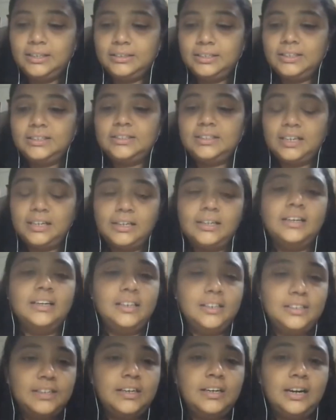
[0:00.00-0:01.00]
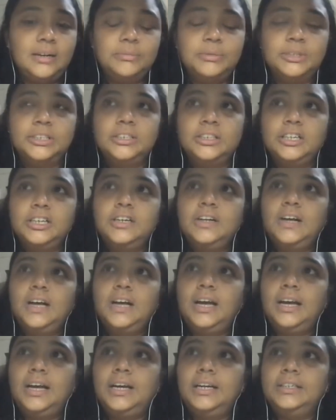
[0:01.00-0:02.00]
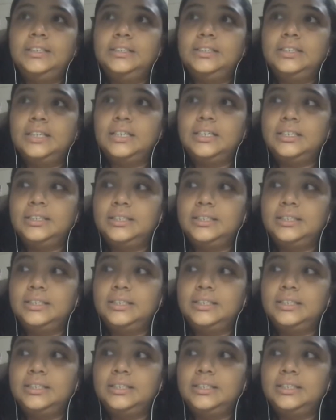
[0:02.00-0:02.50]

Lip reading: there's Tarangani Sriraman and